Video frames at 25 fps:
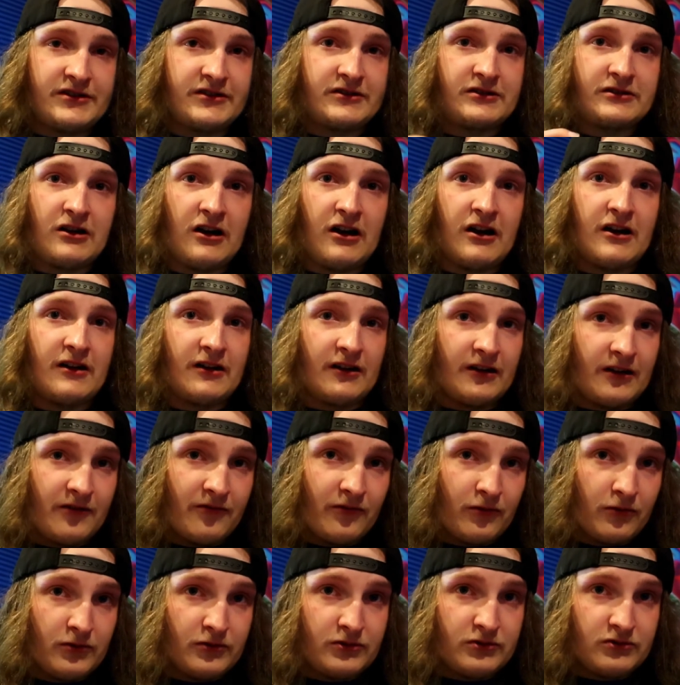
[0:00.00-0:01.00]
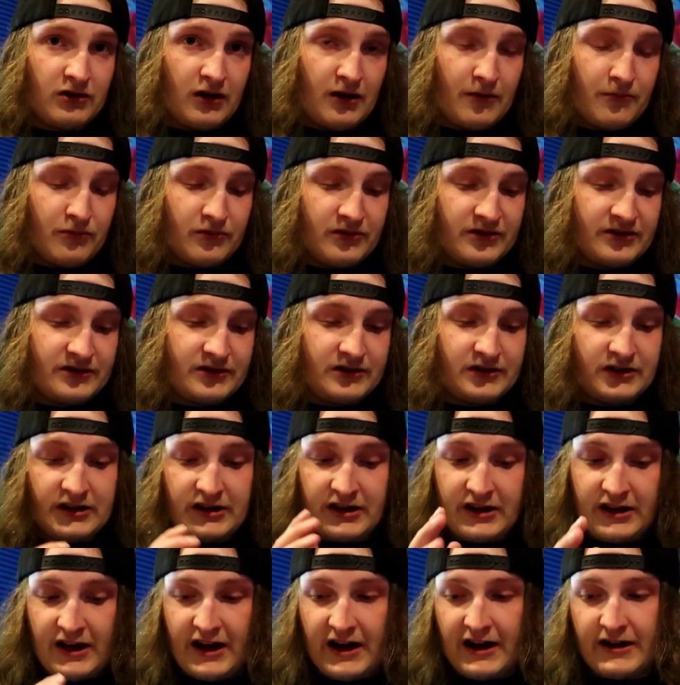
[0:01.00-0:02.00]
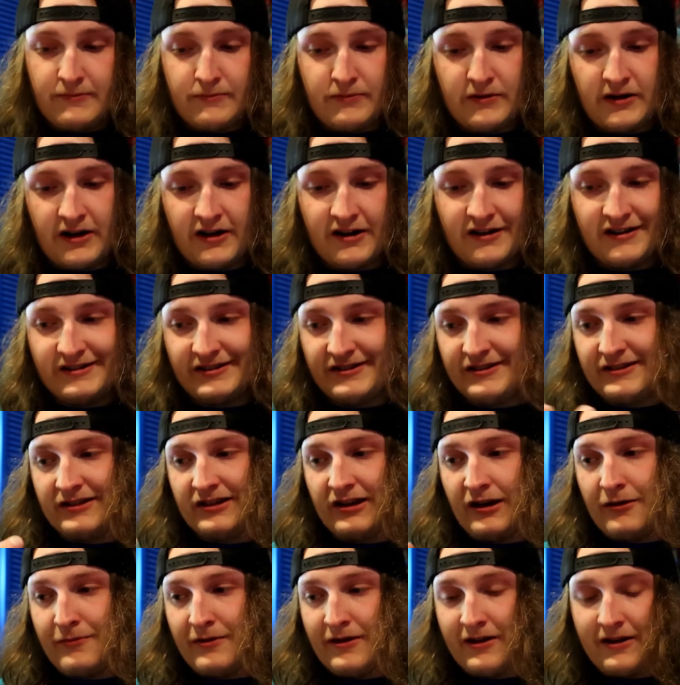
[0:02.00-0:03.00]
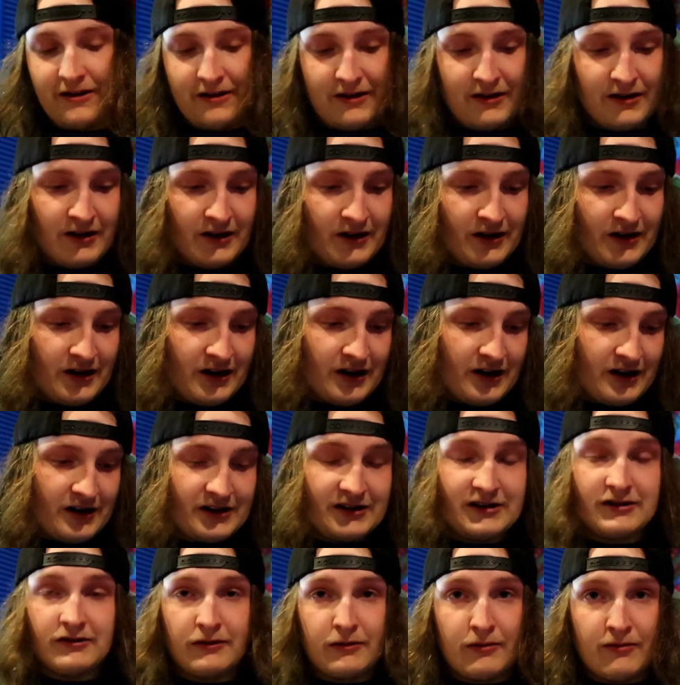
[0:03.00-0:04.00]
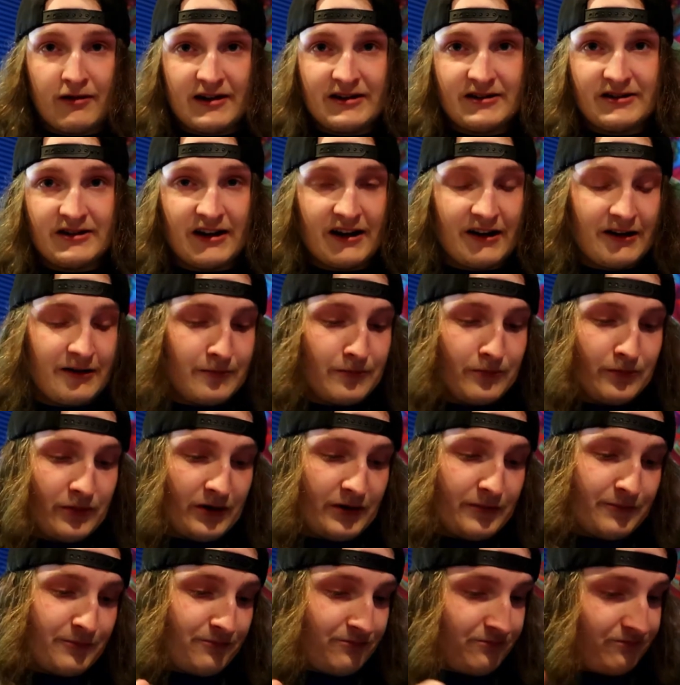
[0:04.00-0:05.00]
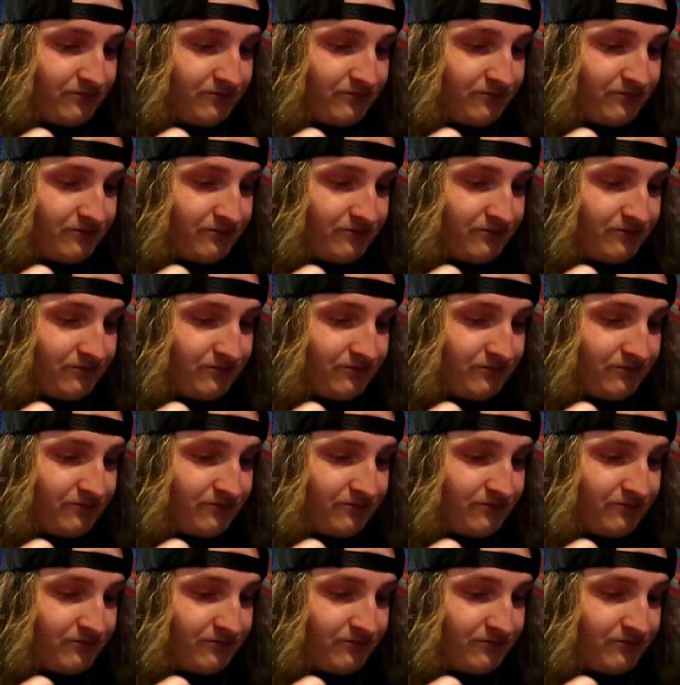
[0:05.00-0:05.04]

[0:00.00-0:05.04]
is not a full drop list yet because I mean it's only Wednesday. But